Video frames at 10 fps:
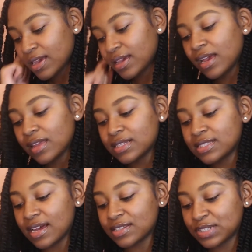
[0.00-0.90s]
Yeah, the
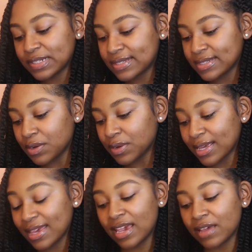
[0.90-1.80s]
Tatcha Silk
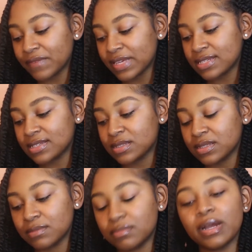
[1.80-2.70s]
Canvas
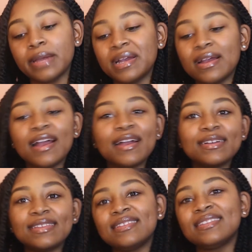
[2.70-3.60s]
Primer. I
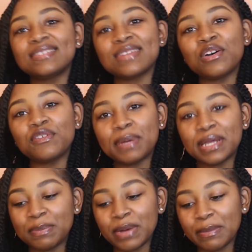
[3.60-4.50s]
heard that this e.l.f.
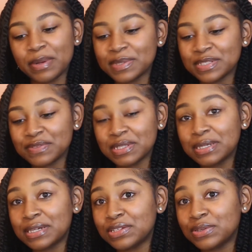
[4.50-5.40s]
Putty Primer was a really
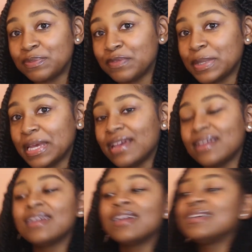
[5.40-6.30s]
good dupe for that.
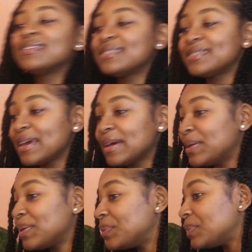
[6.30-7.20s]

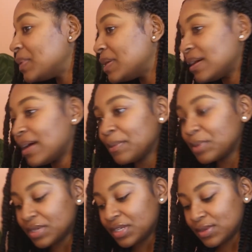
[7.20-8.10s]
So I'm
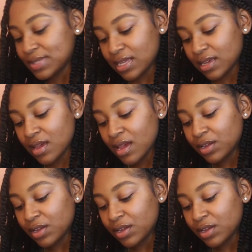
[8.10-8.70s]
gonna use it.